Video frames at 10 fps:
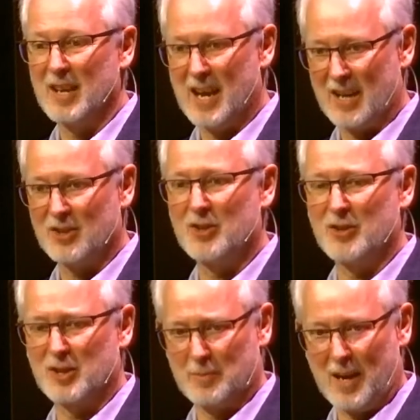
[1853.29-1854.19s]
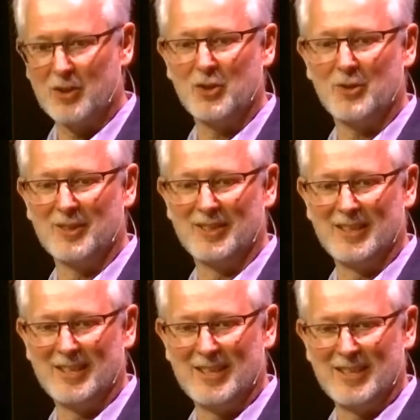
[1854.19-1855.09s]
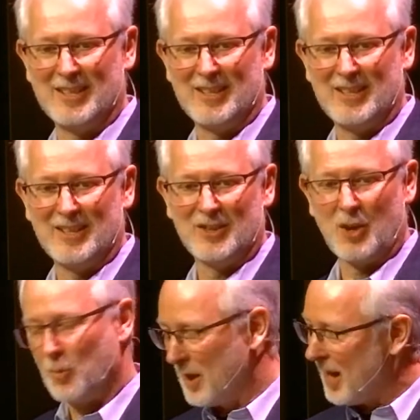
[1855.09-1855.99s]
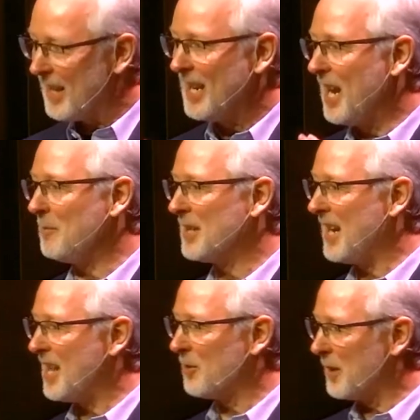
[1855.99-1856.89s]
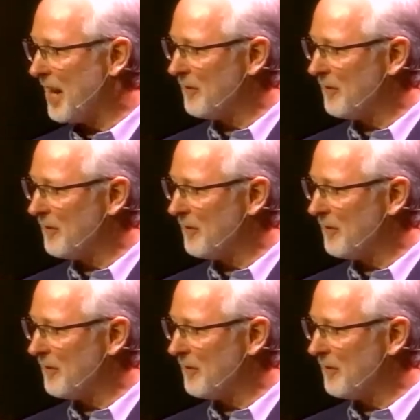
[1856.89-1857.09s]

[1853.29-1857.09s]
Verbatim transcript: extra special. So we got a name together, we got a